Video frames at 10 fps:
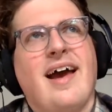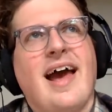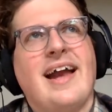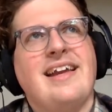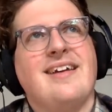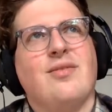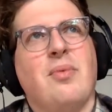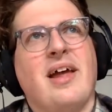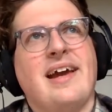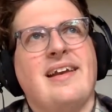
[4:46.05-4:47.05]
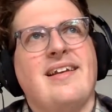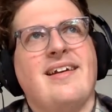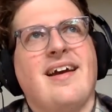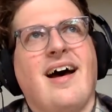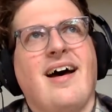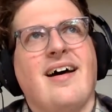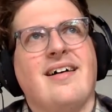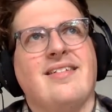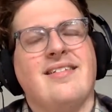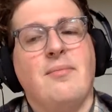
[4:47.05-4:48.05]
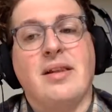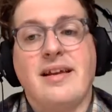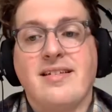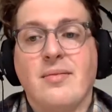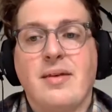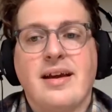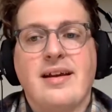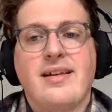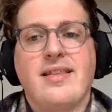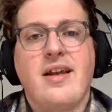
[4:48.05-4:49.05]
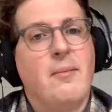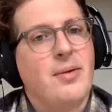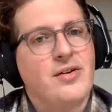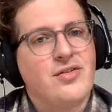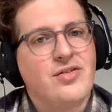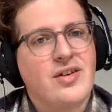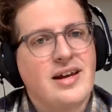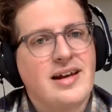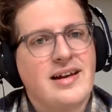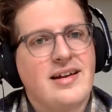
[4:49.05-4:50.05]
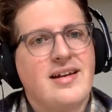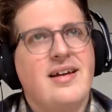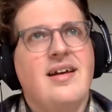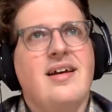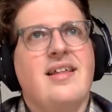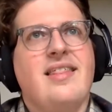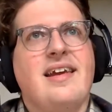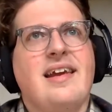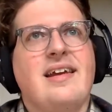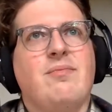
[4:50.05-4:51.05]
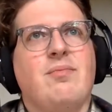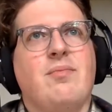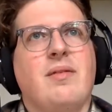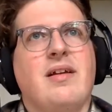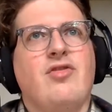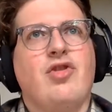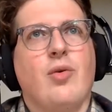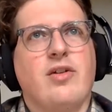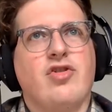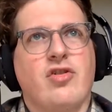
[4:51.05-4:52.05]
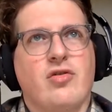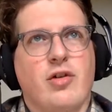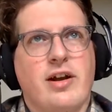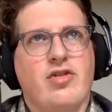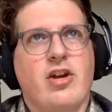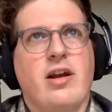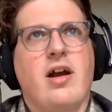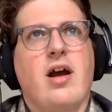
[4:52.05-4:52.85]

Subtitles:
And he explained symbolism in the numbers in the Jewish tradition,